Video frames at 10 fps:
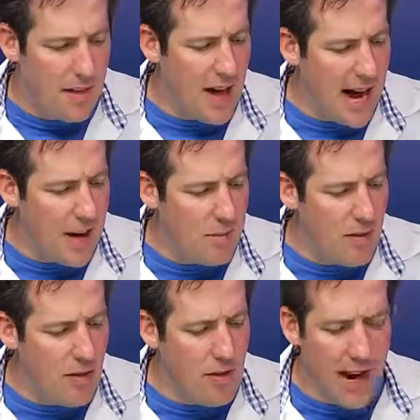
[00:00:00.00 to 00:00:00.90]
that
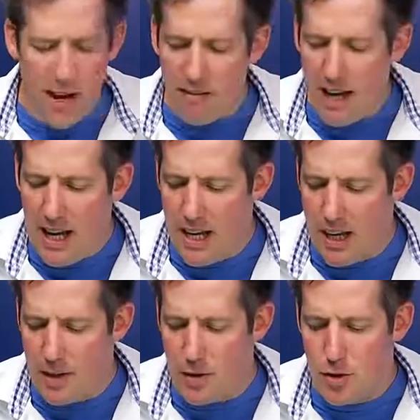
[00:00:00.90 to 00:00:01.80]
there
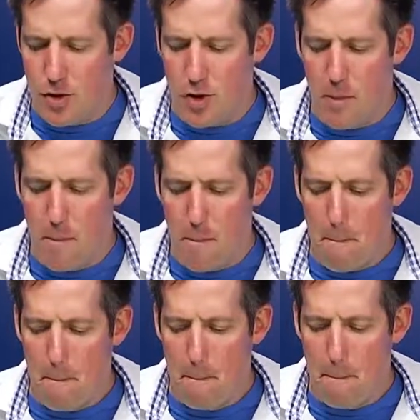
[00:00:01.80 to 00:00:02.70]
is
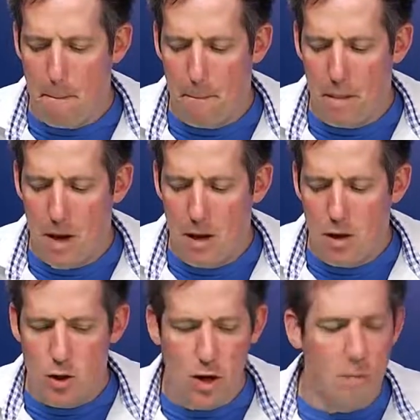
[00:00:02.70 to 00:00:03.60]

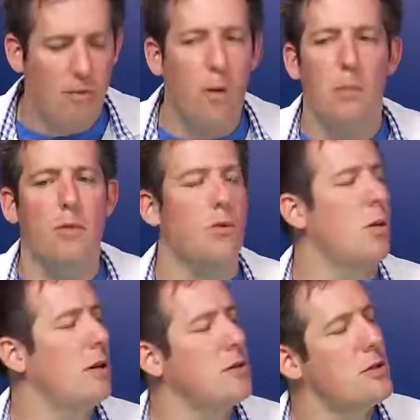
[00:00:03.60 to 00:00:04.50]
some form of
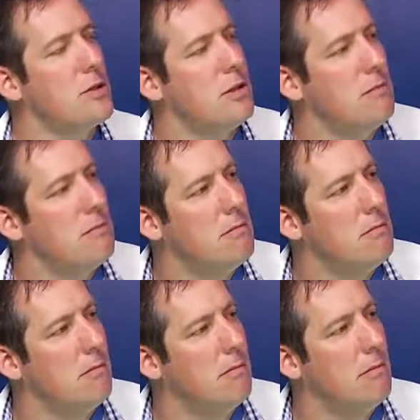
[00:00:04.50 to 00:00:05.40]
rules
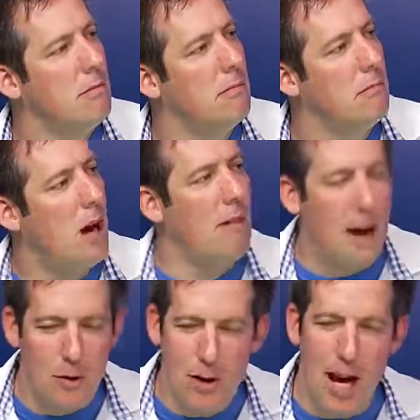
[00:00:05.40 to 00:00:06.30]

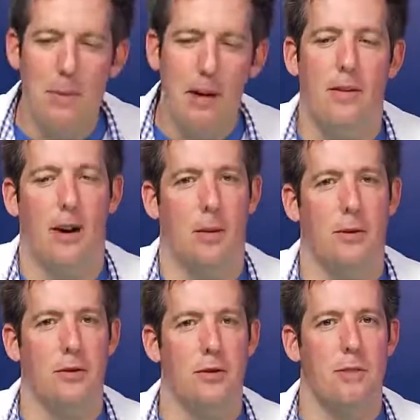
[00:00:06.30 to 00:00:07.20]
around naming variables.